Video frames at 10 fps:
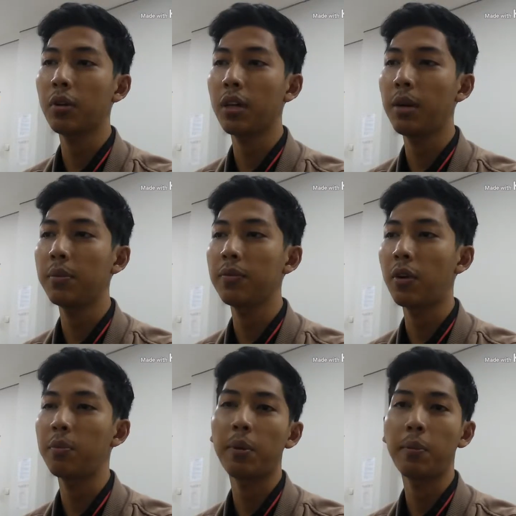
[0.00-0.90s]
program
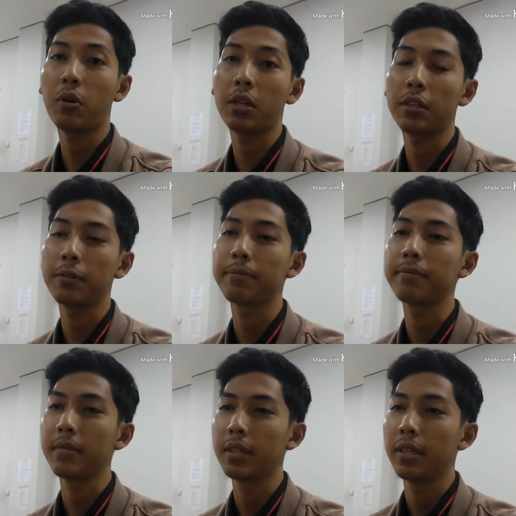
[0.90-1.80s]
from memory.
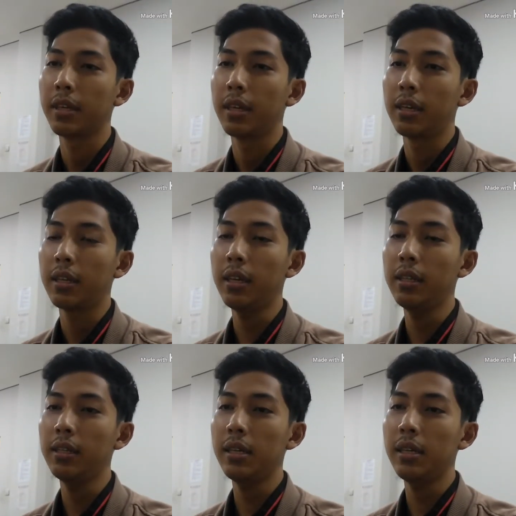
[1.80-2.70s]

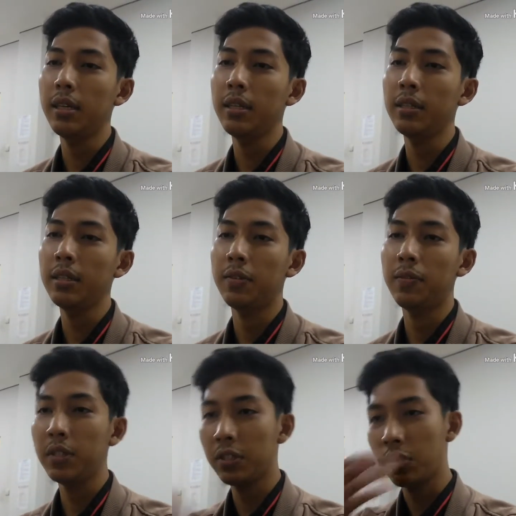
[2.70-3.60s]
And then the
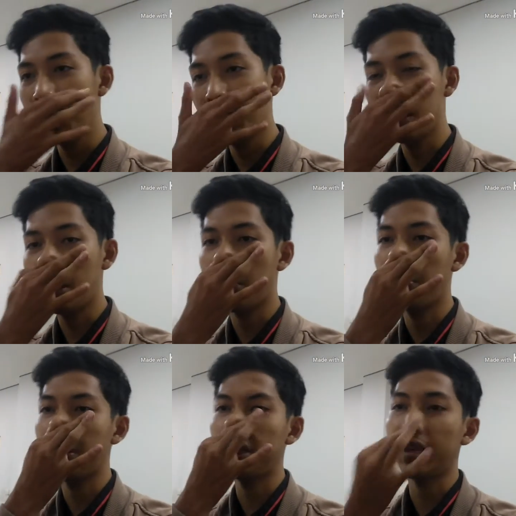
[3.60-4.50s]
first commercial
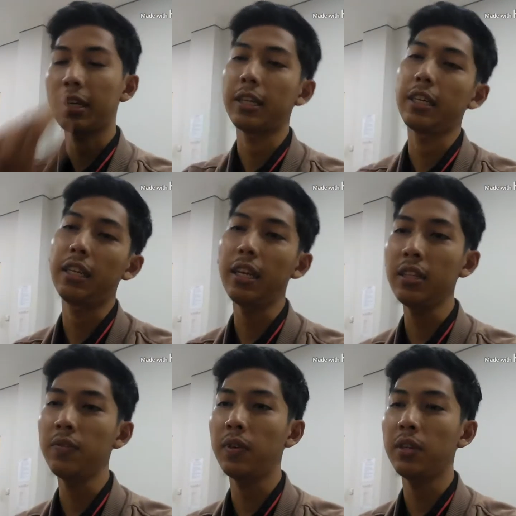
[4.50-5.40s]
computer. In
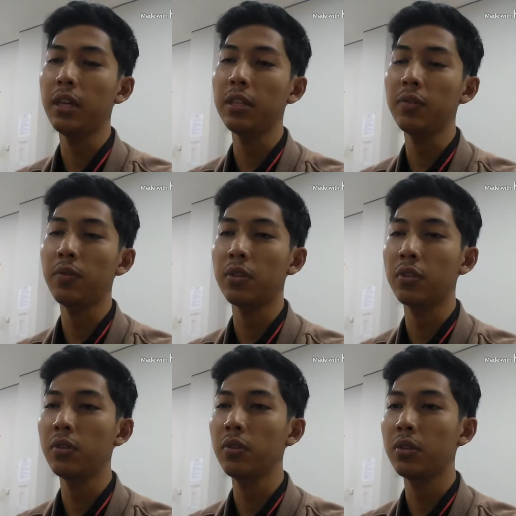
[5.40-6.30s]

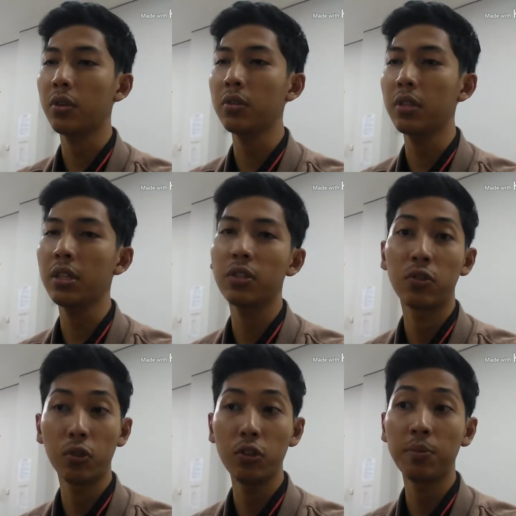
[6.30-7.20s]
1942, Konrad
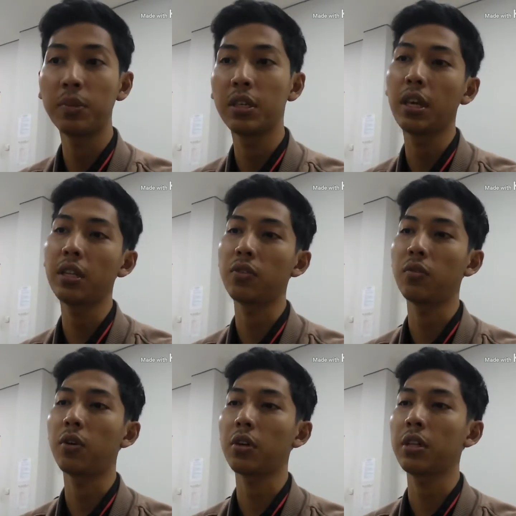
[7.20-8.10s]
Zuse began
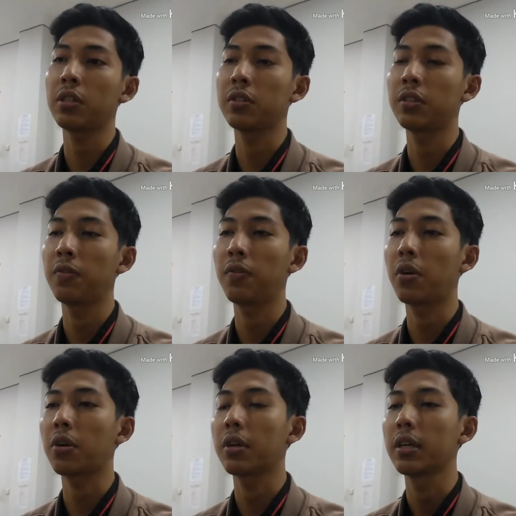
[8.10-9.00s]
to work in the
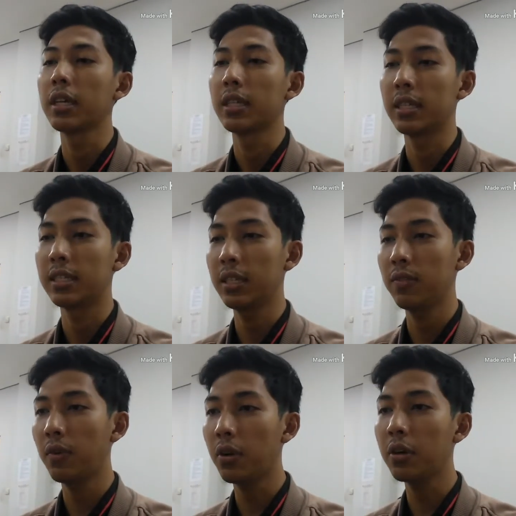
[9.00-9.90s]
Z4. The
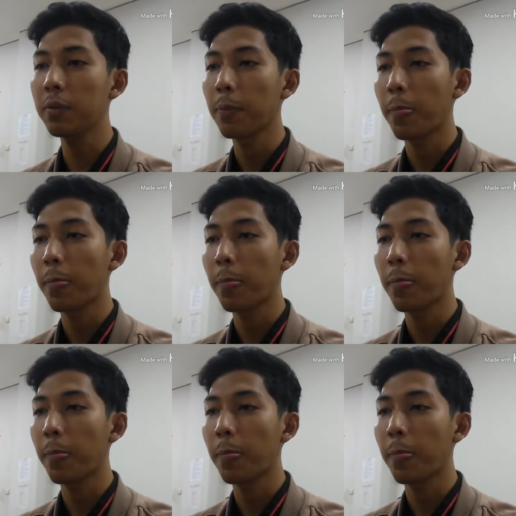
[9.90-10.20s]
Z4,